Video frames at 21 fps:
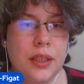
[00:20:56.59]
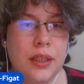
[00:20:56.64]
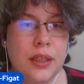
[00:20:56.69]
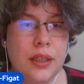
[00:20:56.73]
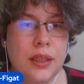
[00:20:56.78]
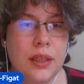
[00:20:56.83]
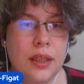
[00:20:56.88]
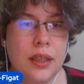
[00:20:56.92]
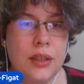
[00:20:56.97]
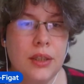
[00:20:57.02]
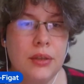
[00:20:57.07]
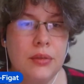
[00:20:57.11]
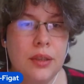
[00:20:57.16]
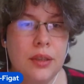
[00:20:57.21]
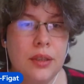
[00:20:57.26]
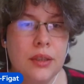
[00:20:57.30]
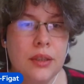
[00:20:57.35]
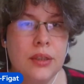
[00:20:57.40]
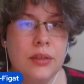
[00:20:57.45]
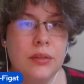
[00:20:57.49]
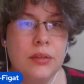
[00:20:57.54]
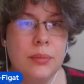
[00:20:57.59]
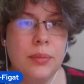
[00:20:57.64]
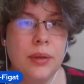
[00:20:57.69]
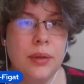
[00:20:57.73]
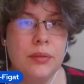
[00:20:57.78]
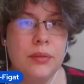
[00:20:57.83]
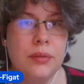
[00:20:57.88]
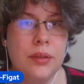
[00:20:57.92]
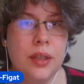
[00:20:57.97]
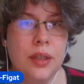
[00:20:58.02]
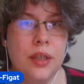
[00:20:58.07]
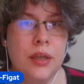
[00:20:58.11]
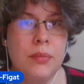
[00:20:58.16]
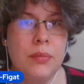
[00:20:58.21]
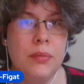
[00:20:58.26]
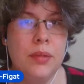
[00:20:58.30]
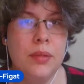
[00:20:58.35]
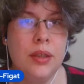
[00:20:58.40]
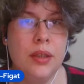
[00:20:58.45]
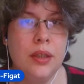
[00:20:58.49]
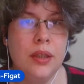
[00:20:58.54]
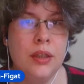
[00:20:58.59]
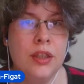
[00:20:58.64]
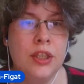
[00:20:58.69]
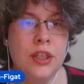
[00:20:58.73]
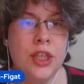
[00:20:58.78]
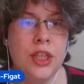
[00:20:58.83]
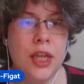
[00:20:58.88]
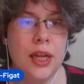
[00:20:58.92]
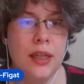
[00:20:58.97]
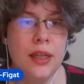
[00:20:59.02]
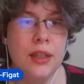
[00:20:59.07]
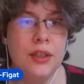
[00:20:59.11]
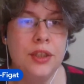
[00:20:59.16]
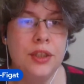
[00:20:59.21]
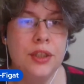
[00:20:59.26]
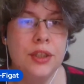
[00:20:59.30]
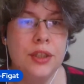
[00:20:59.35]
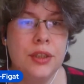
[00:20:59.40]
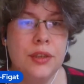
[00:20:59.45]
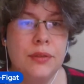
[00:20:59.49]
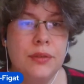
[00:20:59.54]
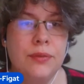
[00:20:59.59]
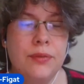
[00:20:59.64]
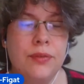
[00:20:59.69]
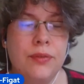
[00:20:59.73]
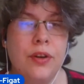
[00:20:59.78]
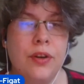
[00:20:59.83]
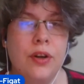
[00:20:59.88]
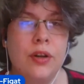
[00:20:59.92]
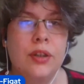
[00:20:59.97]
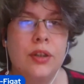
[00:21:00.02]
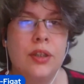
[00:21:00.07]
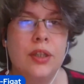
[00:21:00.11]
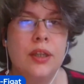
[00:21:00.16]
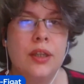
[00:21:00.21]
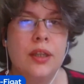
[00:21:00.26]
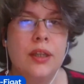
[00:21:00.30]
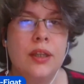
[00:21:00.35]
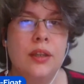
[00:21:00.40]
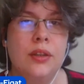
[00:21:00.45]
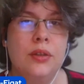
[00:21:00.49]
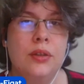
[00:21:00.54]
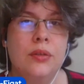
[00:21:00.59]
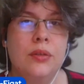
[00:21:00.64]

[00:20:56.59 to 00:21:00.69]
I'd like to ask you about the immediate challenges for the new